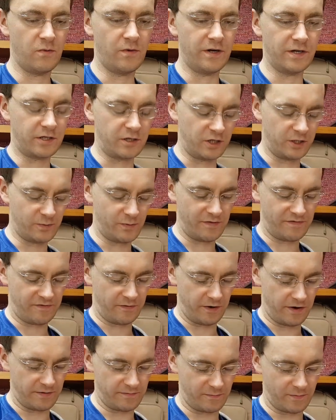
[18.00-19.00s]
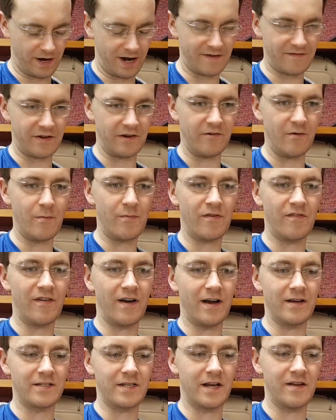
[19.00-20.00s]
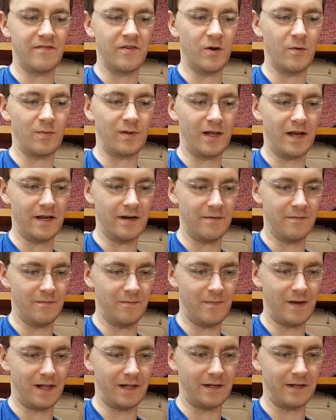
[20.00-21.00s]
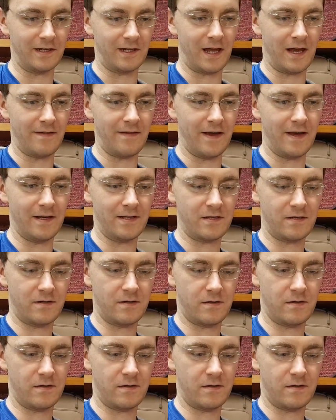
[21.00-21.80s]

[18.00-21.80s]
We discussed before, whenever you're improvising, if you're playing a melody like this,